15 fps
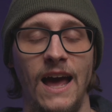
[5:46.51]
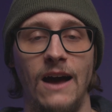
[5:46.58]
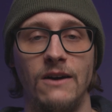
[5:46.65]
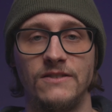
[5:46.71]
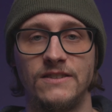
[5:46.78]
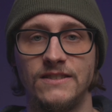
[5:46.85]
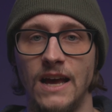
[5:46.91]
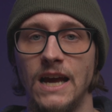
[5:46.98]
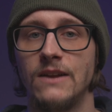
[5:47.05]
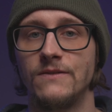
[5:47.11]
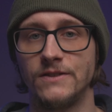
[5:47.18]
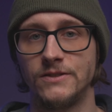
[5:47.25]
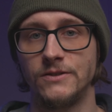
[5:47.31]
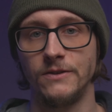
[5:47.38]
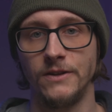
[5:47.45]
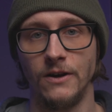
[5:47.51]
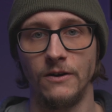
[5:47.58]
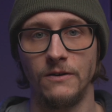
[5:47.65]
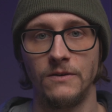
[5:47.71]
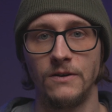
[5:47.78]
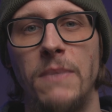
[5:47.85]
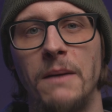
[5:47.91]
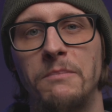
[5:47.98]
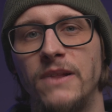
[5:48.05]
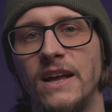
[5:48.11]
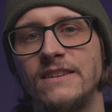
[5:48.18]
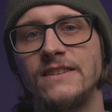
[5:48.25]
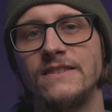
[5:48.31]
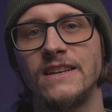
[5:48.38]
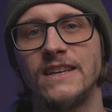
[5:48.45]
outside of the studio. By
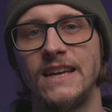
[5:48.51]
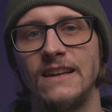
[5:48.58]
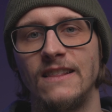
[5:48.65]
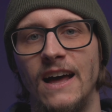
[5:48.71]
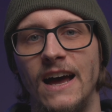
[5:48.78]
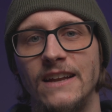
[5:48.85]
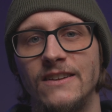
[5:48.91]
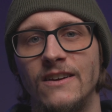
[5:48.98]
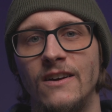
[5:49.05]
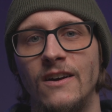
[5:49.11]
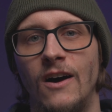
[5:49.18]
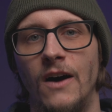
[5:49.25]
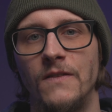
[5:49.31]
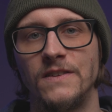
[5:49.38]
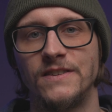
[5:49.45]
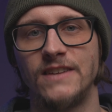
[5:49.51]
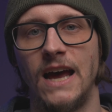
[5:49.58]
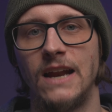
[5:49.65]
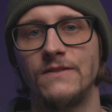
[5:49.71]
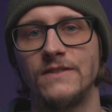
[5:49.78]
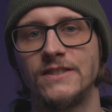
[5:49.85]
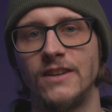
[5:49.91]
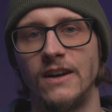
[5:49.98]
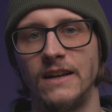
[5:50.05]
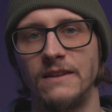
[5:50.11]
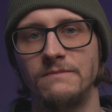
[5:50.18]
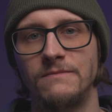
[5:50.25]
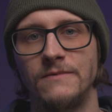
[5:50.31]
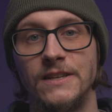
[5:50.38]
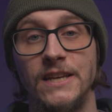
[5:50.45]
placing the key light on the side of the
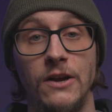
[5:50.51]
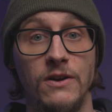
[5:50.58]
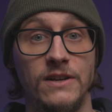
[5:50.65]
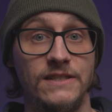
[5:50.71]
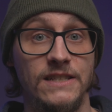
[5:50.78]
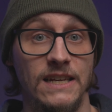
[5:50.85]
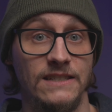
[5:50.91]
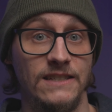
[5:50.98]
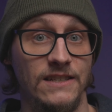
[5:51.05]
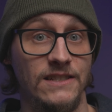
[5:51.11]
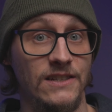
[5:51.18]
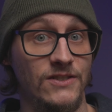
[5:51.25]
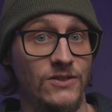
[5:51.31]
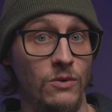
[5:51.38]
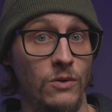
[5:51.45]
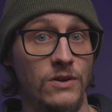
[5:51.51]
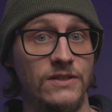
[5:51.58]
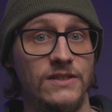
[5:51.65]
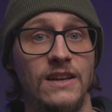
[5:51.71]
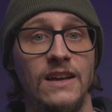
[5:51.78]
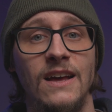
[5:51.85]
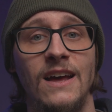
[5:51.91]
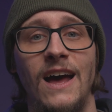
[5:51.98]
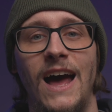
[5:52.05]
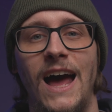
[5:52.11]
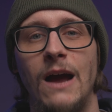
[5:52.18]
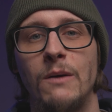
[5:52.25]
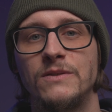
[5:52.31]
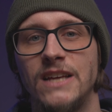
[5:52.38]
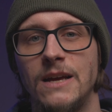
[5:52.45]
sun, nearest the existing source,
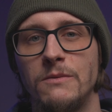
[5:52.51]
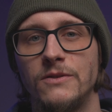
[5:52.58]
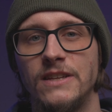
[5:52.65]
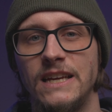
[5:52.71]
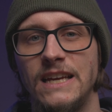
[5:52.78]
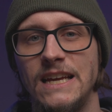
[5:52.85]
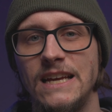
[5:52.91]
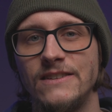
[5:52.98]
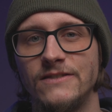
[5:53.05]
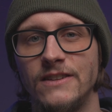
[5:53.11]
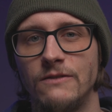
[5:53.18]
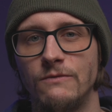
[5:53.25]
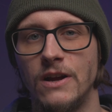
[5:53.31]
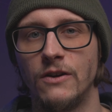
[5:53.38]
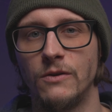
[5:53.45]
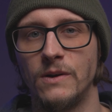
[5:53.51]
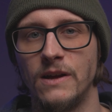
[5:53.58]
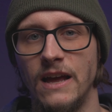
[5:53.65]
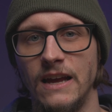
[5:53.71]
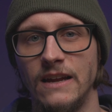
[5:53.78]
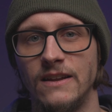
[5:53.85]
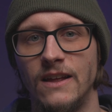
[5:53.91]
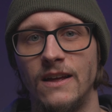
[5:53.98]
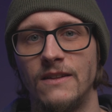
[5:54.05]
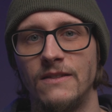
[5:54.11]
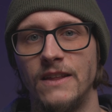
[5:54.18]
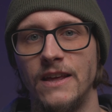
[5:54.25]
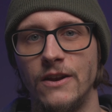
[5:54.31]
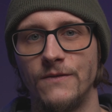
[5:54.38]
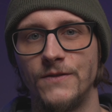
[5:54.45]
I was able to easily recreate
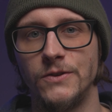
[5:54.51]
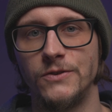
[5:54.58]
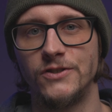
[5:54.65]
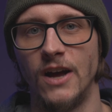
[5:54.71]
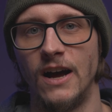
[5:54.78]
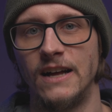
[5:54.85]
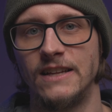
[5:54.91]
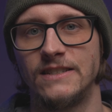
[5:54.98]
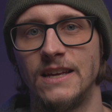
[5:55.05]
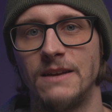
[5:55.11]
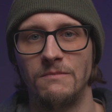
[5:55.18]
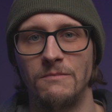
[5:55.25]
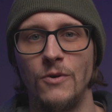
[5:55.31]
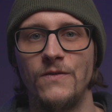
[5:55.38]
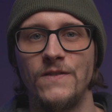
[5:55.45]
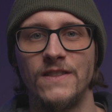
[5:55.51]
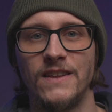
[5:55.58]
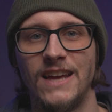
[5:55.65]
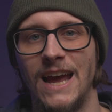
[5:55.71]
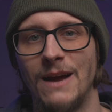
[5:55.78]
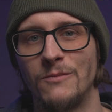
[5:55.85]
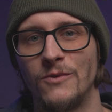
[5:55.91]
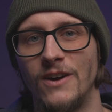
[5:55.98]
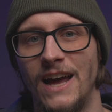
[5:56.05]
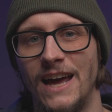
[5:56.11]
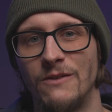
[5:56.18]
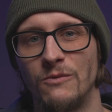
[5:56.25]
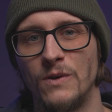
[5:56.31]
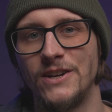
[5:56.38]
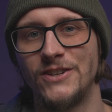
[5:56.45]
the interview shots, moving the camera
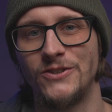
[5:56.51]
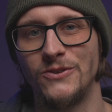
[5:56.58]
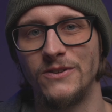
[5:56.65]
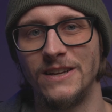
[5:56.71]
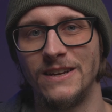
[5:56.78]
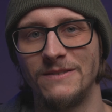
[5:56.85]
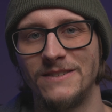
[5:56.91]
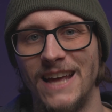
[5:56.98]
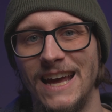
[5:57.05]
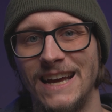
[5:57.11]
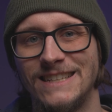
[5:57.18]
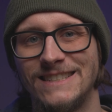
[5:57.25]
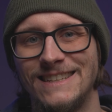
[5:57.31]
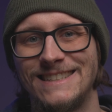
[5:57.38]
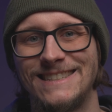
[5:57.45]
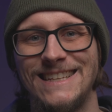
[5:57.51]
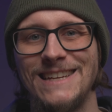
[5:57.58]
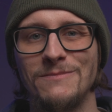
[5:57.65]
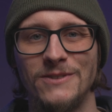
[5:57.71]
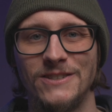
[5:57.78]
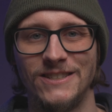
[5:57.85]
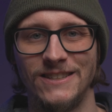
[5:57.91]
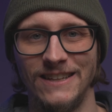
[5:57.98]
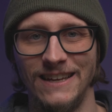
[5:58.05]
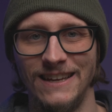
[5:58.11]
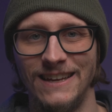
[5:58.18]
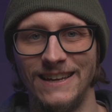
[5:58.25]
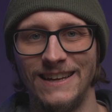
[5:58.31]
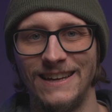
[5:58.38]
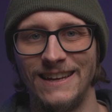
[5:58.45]
and reshooting takes seamlessly
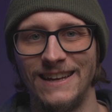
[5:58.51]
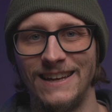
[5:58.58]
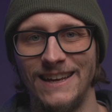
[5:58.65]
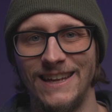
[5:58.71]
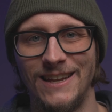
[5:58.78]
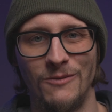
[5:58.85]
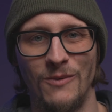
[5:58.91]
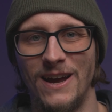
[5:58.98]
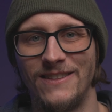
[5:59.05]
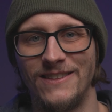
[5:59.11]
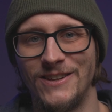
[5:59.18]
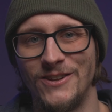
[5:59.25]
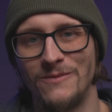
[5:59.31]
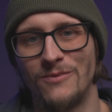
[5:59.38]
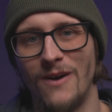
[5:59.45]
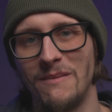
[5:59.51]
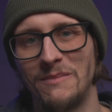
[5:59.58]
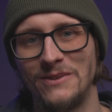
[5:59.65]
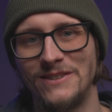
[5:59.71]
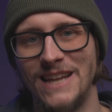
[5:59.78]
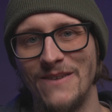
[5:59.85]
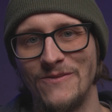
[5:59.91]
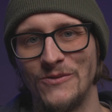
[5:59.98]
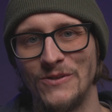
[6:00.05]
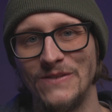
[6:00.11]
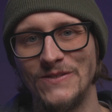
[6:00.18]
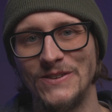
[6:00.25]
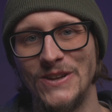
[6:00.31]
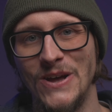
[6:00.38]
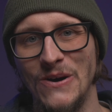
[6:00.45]
in a way that you'd probably never
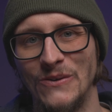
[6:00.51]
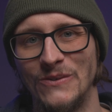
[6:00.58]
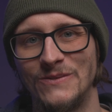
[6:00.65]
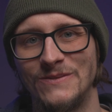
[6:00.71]
even know.